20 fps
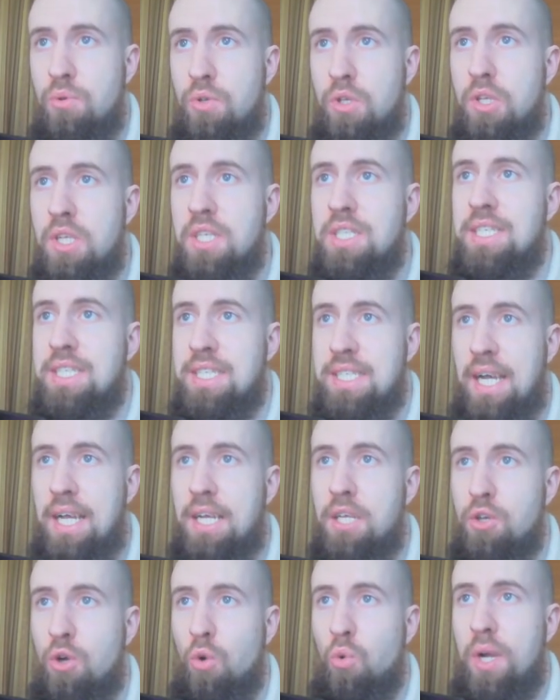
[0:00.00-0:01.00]
you need to set
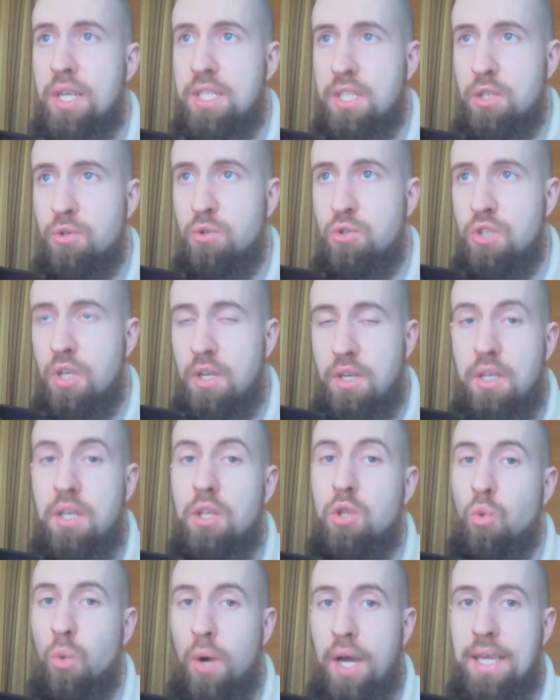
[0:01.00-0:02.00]
your resolution
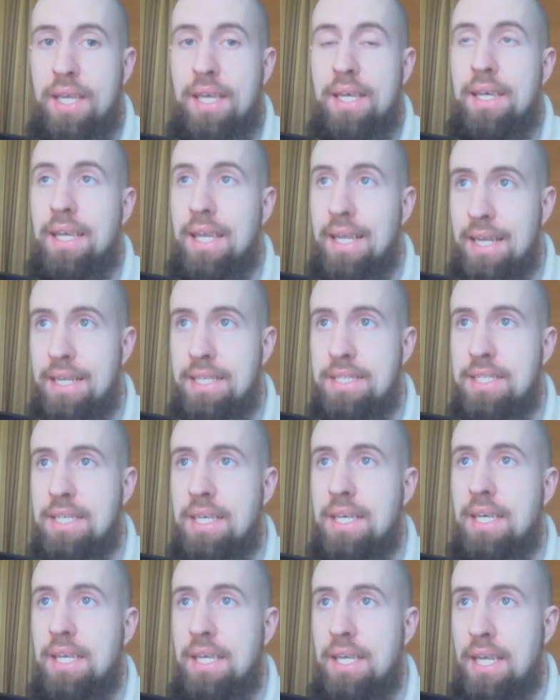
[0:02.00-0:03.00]
the way it is
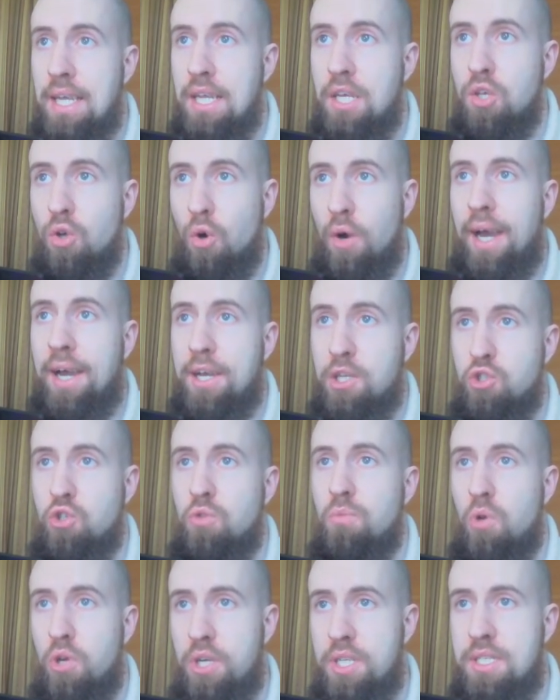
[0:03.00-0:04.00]
in your actual
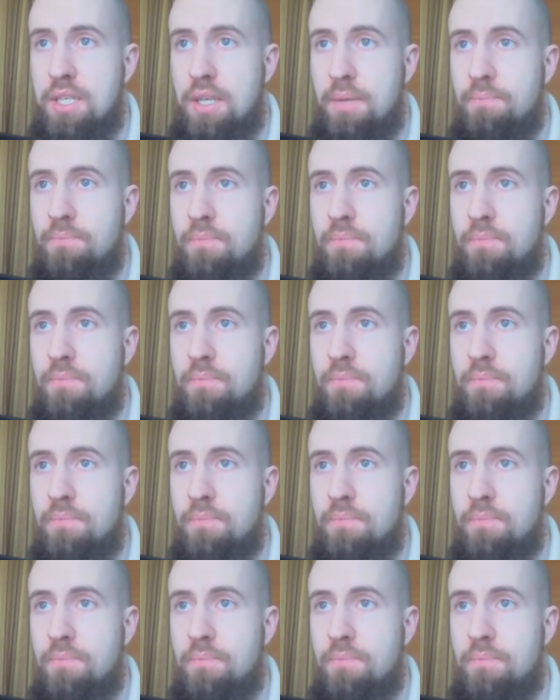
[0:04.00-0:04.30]
monitor.